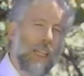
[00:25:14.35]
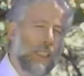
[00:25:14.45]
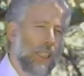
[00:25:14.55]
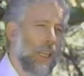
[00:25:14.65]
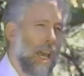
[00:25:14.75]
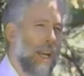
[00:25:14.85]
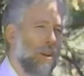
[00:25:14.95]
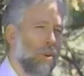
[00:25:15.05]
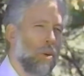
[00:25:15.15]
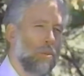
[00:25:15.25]
satanic
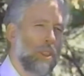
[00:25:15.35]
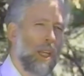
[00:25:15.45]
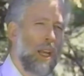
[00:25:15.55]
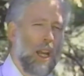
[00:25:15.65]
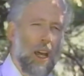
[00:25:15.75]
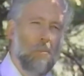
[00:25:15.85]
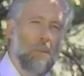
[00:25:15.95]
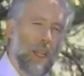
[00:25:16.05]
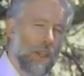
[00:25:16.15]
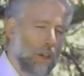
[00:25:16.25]
groups, a
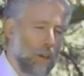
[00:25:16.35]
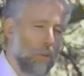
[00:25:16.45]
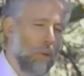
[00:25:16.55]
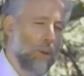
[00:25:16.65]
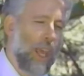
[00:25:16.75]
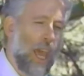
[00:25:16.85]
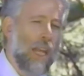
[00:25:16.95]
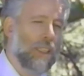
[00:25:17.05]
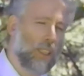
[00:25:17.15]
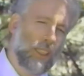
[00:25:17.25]
mother will be
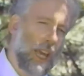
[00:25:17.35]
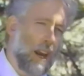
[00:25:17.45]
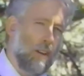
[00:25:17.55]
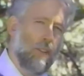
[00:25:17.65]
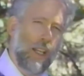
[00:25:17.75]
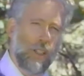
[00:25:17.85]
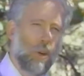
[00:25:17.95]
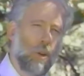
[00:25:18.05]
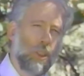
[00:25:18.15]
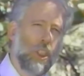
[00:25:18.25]
asked to sacrifice her
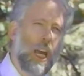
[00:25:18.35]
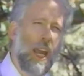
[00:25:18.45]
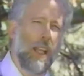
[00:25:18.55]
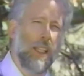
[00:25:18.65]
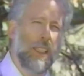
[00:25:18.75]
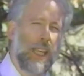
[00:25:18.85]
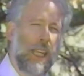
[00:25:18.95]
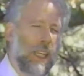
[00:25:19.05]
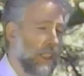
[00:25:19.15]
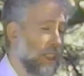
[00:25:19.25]
own child to
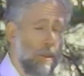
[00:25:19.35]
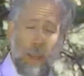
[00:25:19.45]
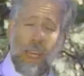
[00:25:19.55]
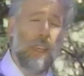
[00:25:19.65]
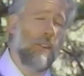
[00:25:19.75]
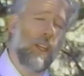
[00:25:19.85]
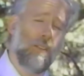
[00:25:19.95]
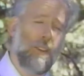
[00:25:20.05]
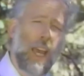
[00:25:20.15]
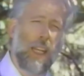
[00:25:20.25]
Satan, and she may even, in
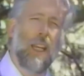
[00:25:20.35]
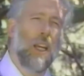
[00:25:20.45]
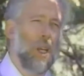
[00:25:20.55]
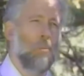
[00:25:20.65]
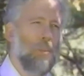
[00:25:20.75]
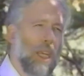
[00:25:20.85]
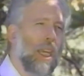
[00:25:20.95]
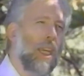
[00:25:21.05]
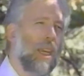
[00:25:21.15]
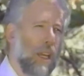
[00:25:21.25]
fact,
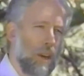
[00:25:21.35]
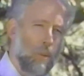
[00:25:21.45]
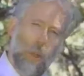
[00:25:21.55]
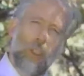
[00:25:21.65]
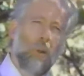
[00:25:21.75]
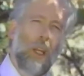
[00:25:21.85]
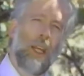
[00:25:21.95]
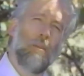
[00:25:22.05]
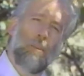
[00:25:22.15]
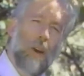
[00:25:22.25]
be ritually
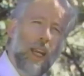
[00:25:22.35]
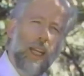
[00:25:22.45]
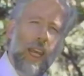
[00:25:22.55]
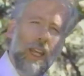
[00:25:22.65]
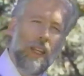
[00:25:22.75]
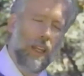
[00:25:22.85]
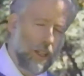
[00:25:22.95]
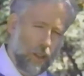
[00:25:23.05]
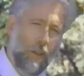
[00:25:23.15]
impregnated to do